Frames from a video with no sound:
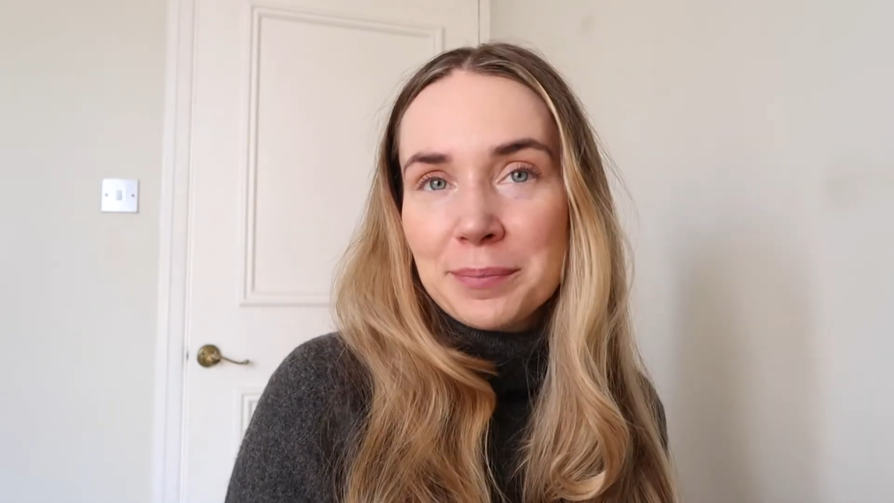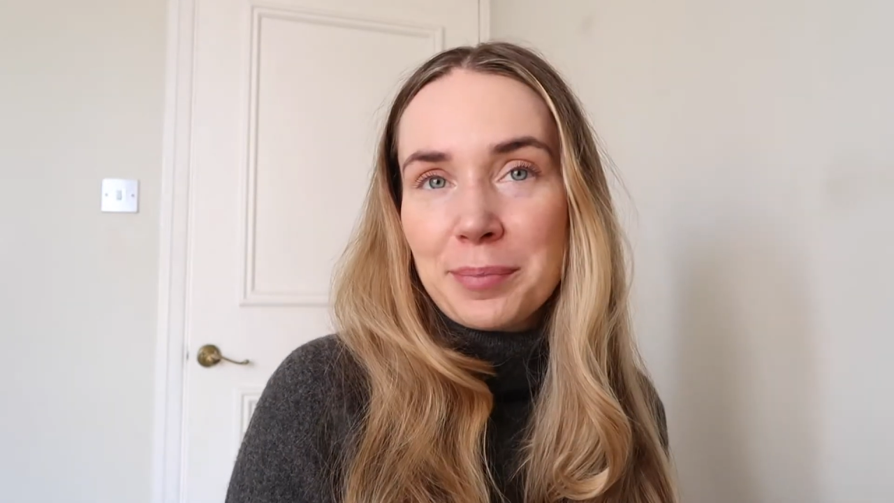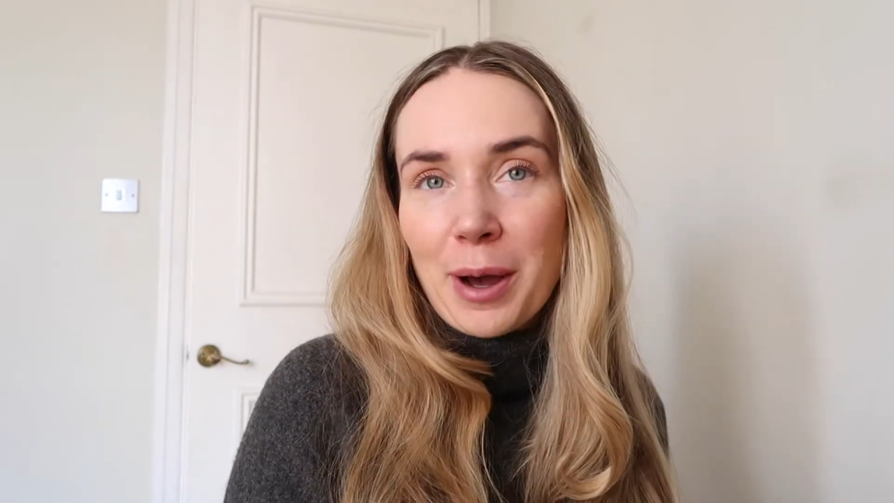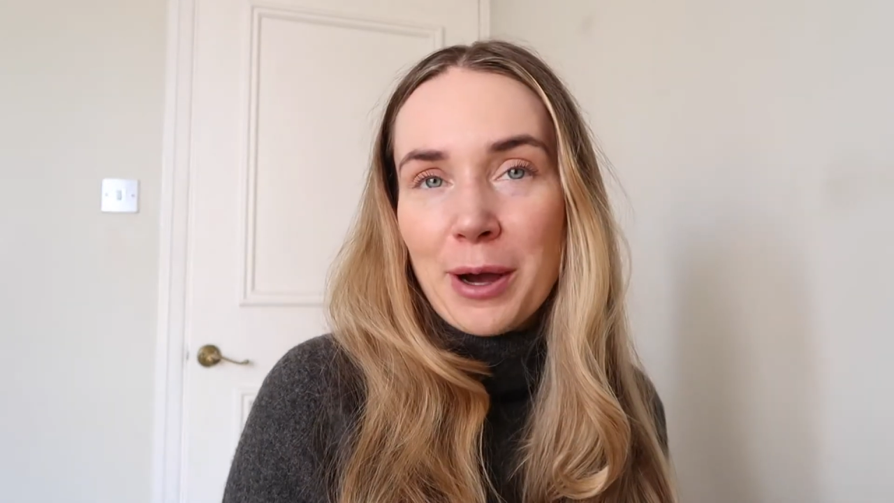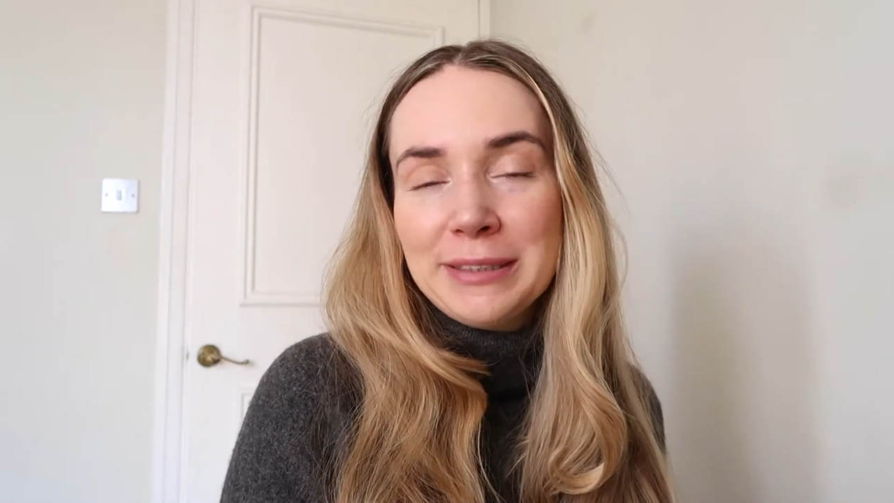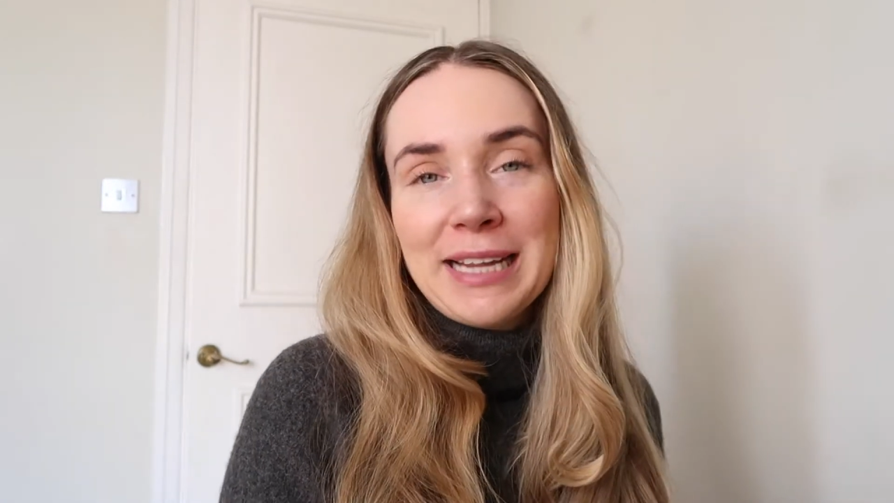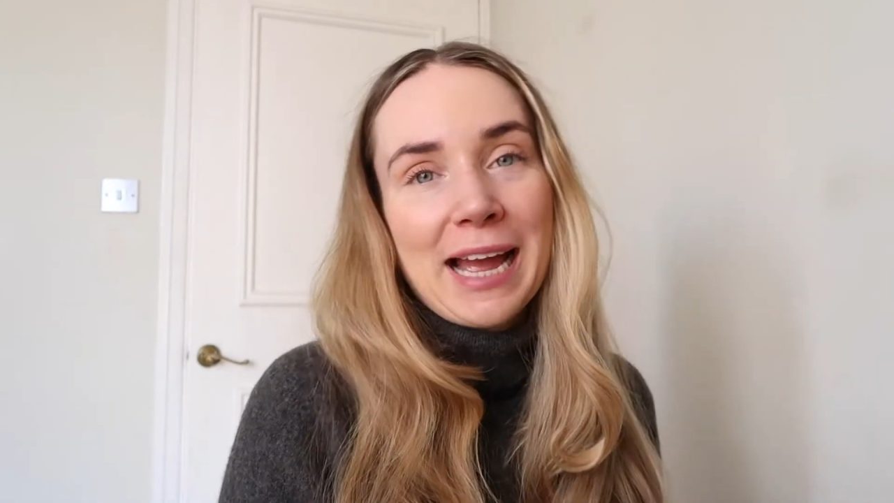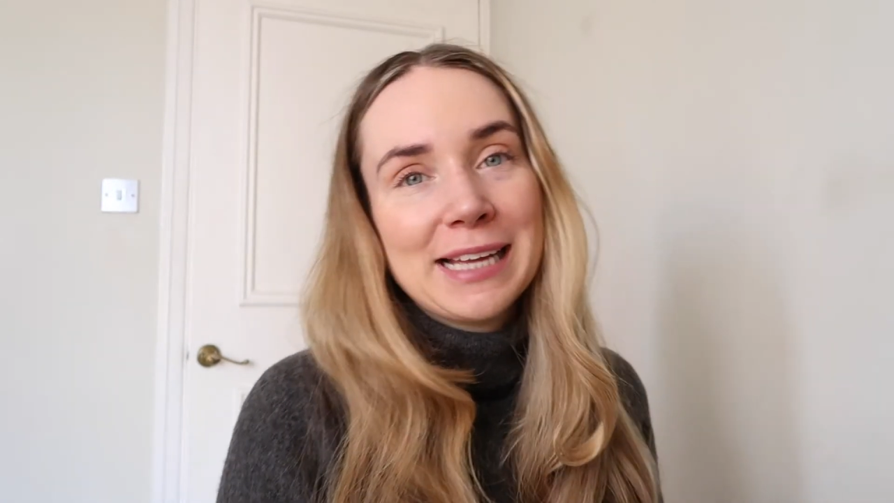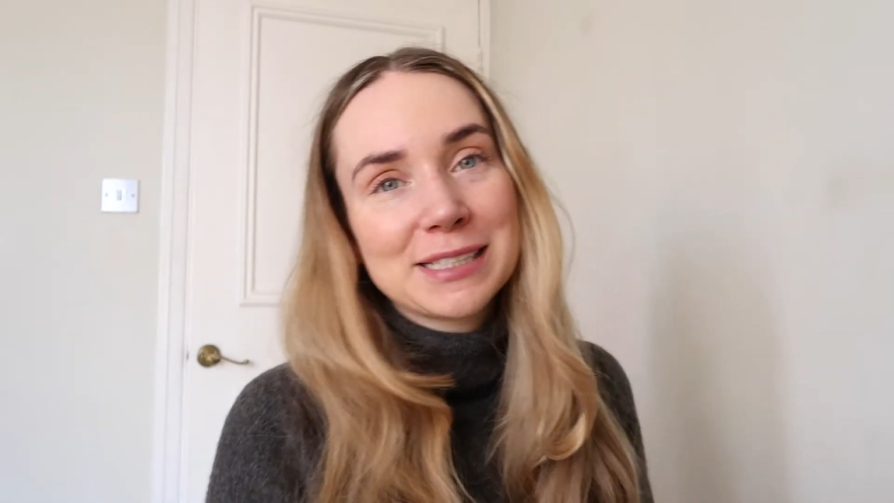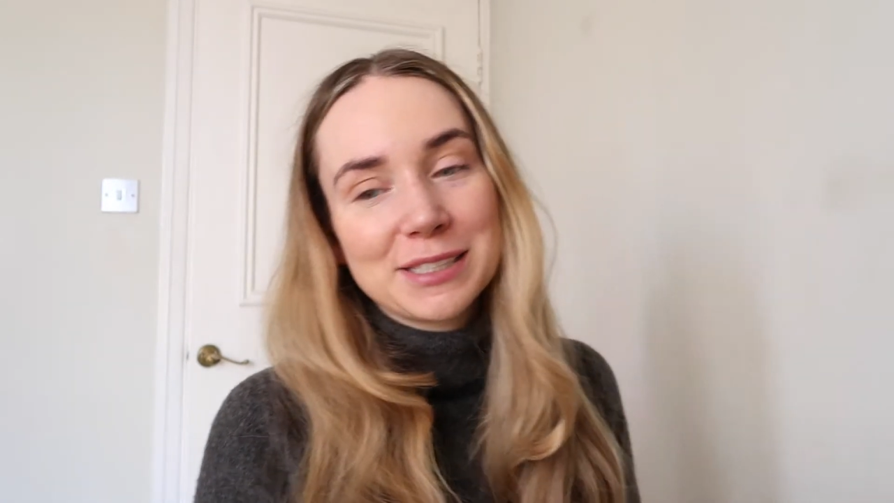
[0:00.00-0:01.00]
But
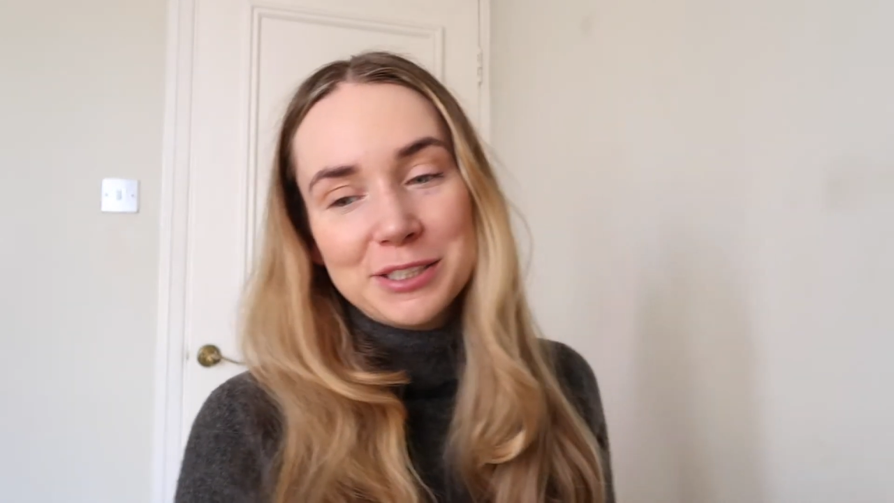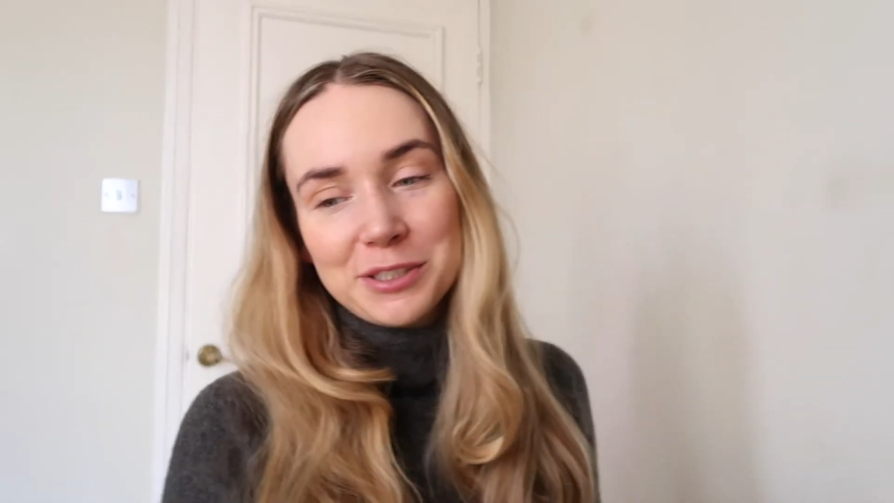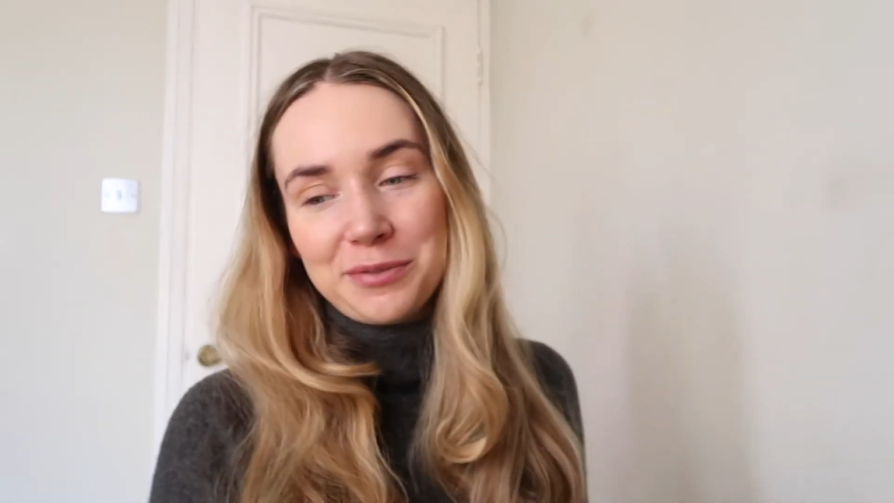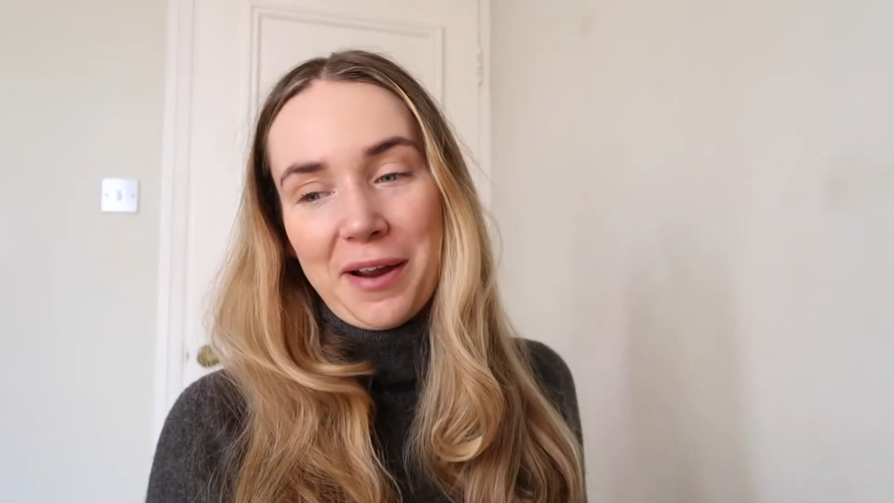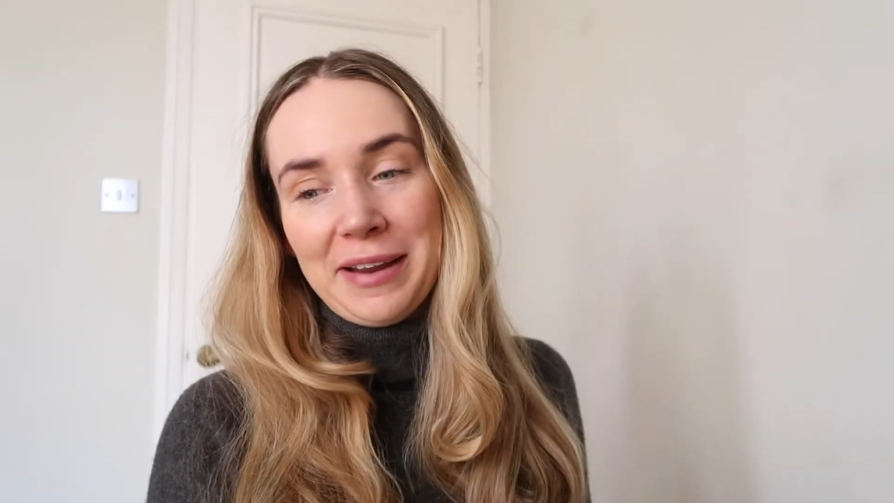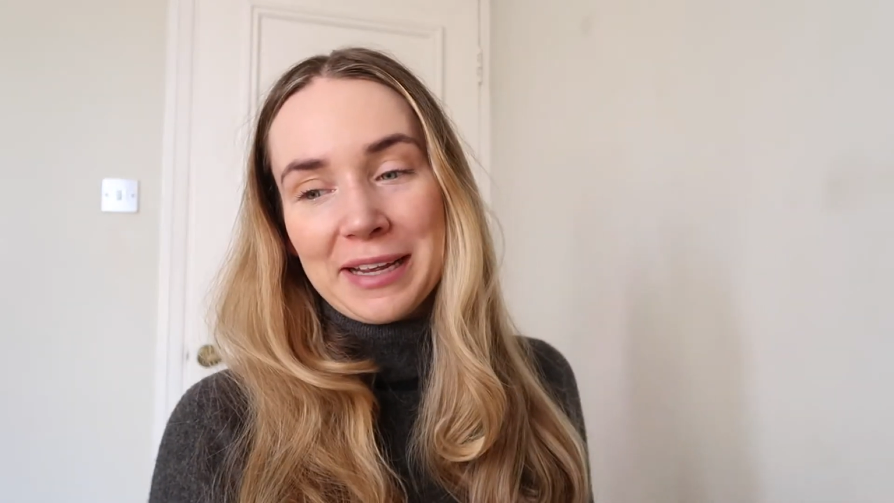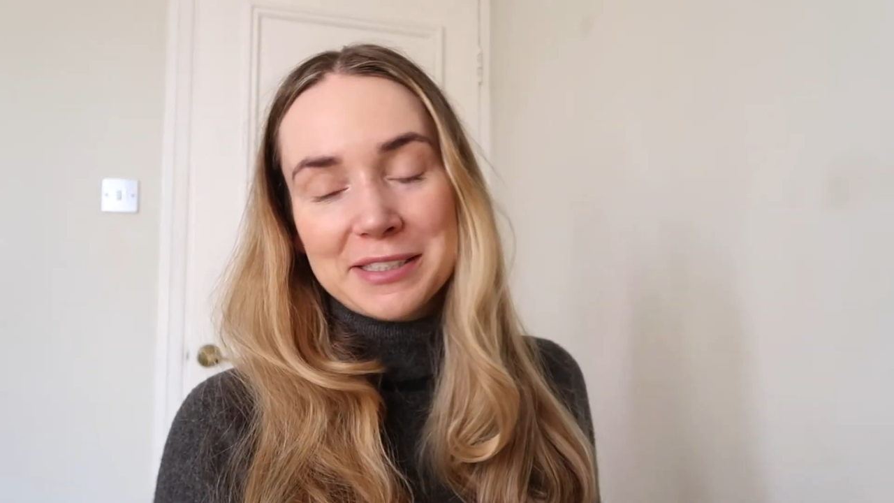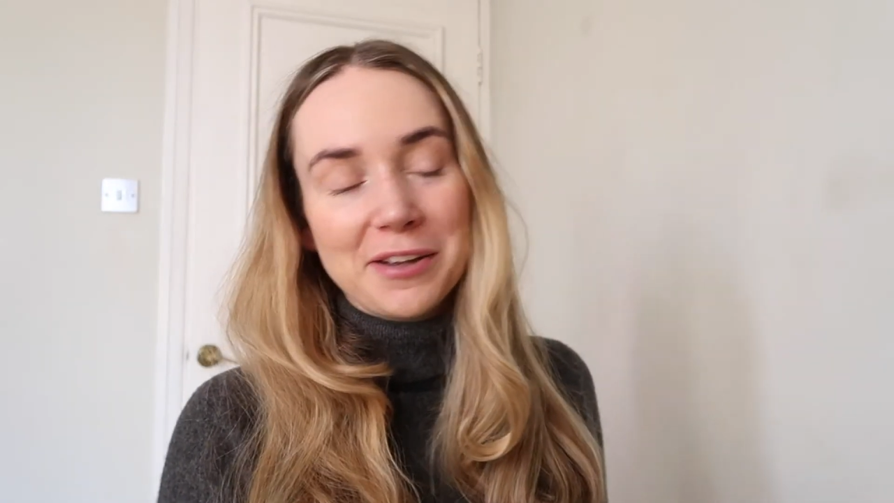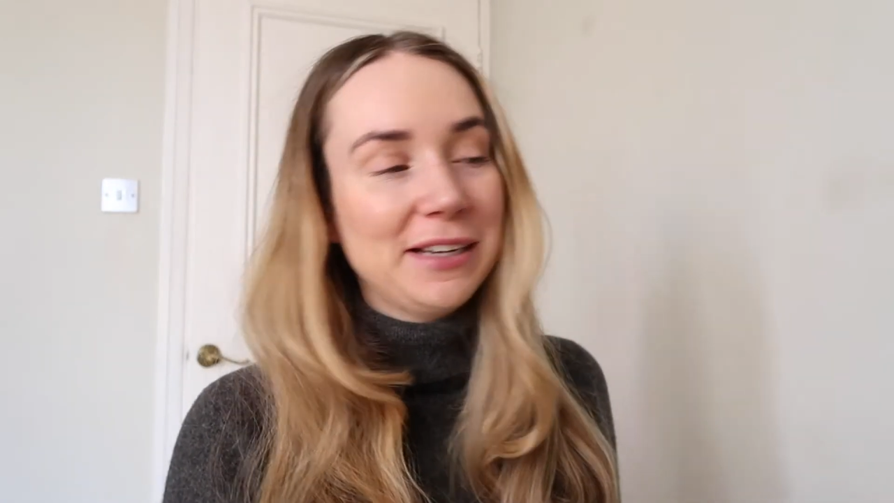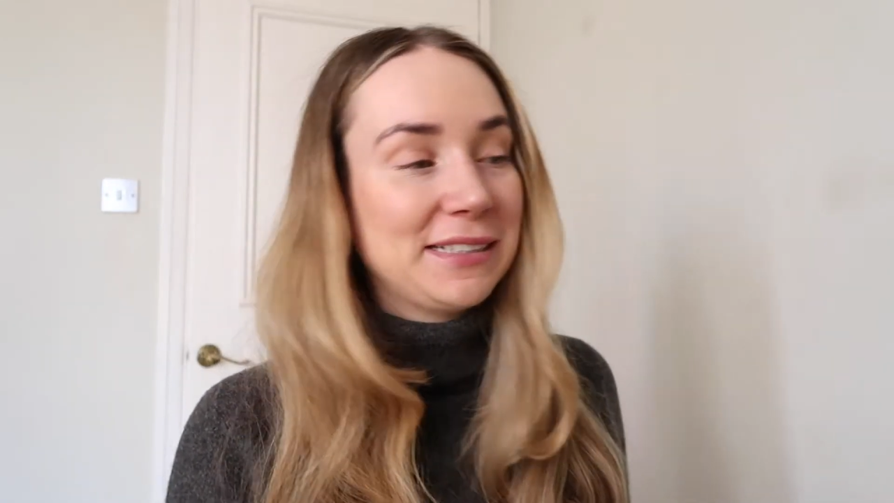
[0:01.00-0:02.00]
yeah, it's just very
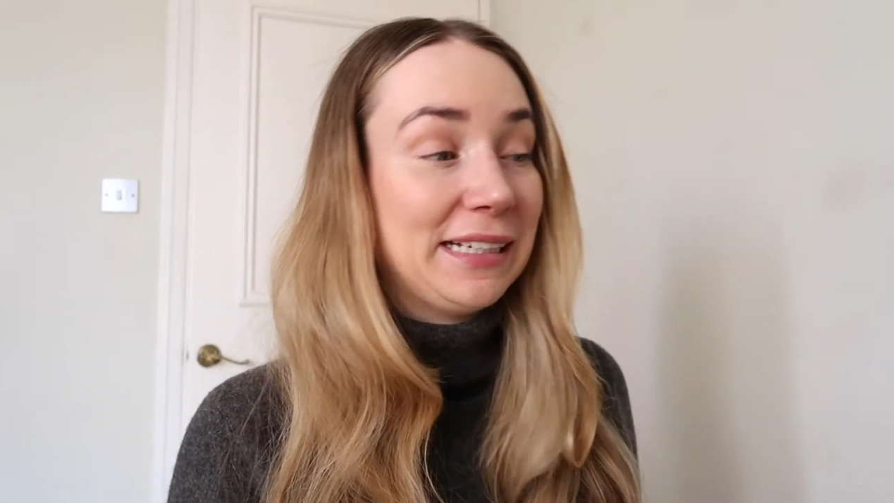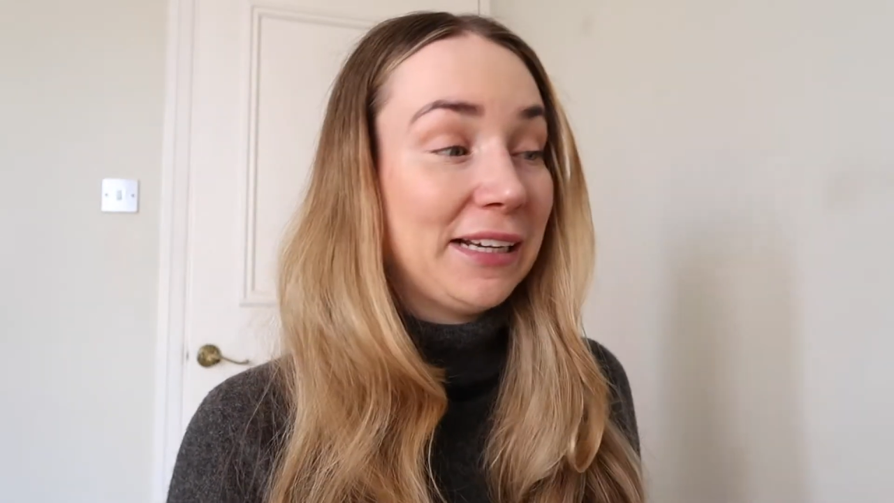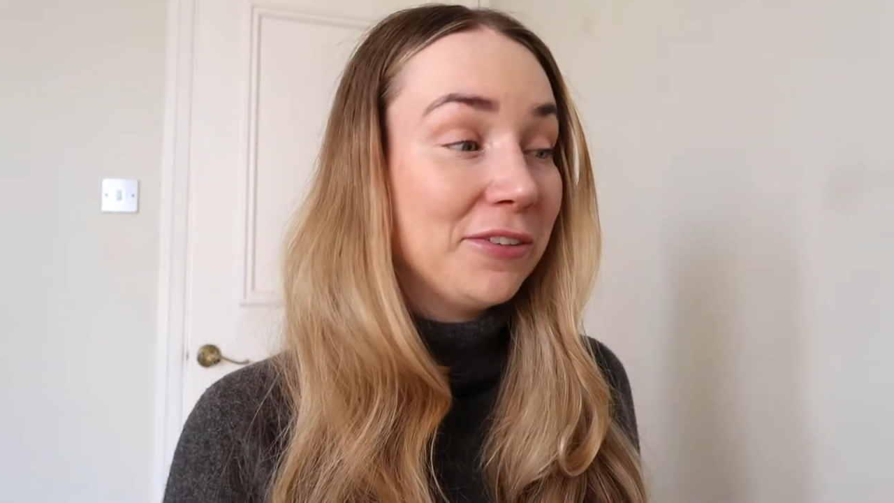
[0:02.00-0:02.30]
exciting.